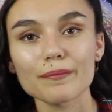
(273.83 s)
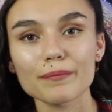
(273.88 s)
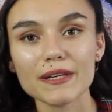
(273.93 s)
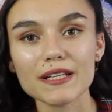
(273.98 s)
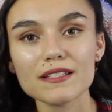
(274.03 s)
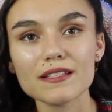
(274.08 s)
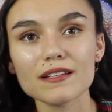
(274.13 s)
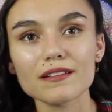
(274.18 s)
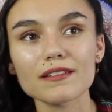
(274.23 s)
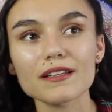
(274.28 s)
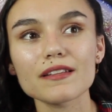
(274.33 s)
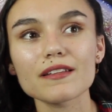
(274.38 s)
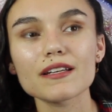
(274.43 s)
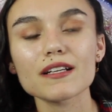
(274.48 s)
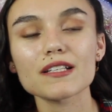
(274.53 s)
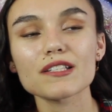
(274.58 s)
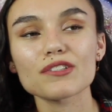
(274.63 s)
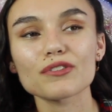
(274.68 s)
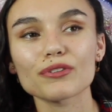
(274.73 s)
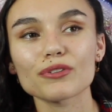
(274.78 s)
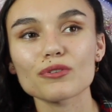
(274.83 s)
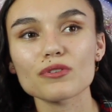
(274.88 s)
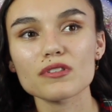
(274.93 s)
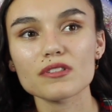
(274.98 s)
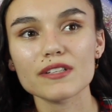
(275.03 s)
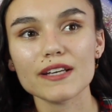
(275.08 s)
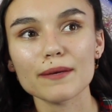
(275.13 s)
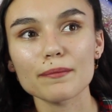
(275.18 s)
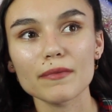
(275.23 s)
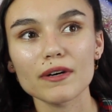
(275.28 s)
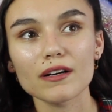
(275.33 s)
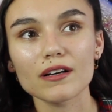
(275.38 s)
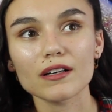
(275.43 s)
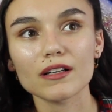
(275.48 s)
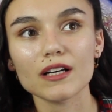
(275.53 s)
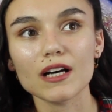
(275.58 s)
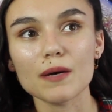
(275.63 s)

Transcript: Basically, the external stigma